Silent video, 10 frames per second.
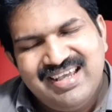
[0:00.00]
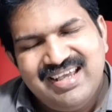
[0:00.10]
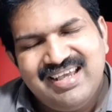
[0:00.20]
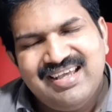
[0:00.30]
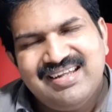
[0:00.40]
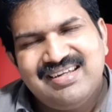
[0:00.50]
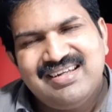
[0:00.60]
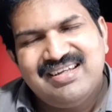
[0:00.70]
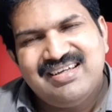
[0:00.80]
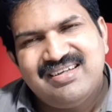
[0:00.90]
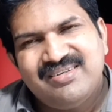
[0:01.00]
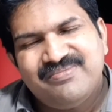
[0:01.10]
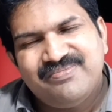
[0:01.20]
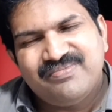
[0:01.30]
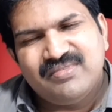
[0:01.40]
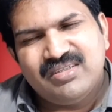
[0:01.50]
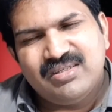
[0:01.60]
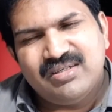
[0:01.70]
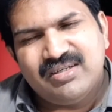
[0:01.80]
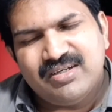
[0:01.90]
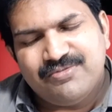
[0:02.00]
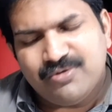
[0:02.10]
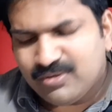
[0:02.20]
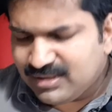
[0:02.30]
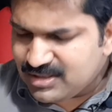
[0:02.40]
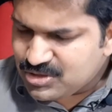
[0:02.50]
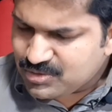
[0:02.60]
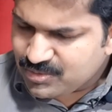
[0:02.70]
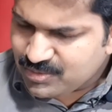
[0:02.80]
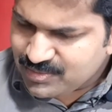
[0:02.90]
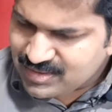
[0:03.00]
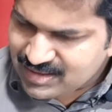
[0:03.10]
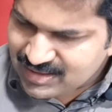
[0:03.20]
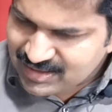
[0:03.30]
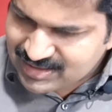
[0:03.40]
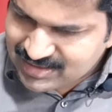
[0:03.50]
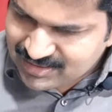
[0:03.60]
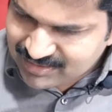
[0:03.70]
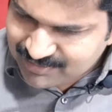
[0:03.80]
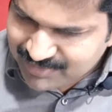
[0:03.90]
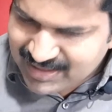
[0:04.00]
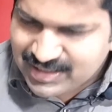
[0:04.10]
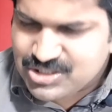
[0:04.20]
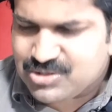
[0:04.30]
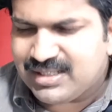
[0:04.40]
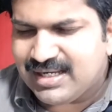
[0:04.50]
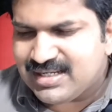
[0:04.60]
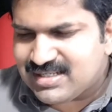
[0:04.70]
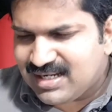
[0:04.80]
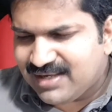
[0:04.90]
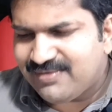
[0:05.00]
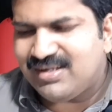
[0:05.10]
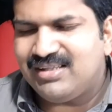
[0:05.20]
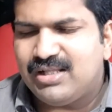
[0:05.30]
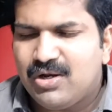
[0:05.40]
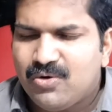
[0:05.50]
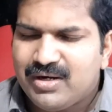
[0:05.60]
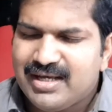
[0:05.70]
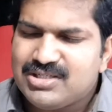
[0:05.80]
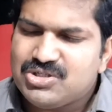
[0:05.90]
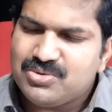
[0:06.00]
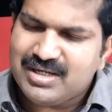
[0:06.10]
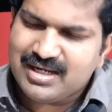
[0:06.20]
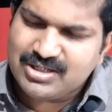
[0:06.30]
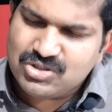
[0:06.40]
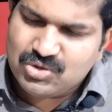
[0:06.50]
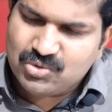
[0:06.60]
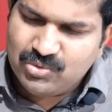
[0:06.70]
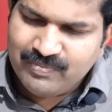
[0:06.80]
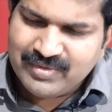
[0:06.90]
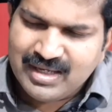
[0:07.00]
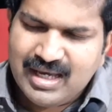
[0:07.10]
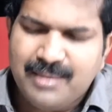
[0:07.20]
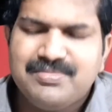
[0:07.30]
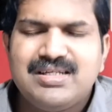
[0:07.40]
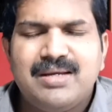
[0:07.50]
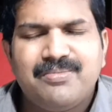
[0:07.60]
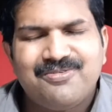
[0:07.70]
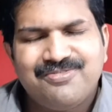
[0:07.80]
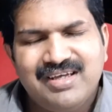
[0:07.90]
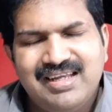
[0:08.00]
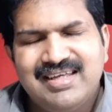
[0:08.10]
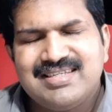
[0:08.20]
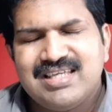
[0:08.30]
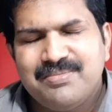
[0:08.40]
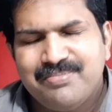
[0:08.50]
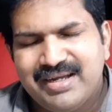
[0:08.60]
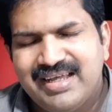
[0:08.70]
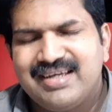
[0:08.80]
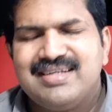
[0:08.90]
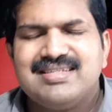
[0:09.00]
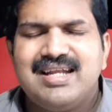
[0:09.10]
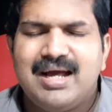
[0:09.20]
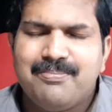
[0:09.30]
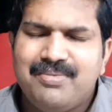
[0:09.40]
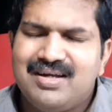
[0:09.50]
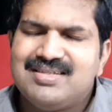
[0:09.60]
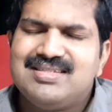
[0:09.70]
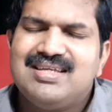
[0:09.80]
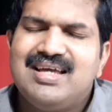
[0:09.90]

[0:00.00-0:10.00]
and uh, the for the, to bring us to that level the Lord has to take us through empty number of failures and break us and humble us